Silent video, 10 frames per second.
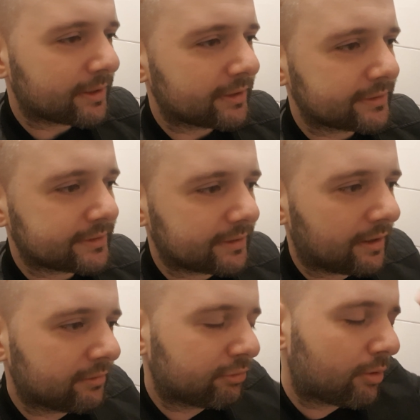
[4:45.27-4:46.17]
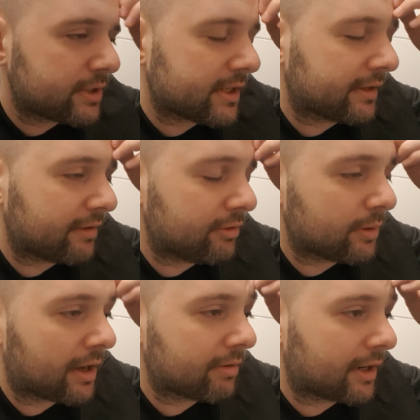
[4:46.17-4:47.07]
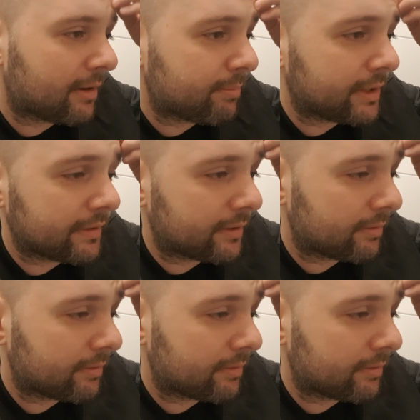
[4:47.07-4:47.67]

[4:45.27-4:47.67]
because unfortunately if you have a company that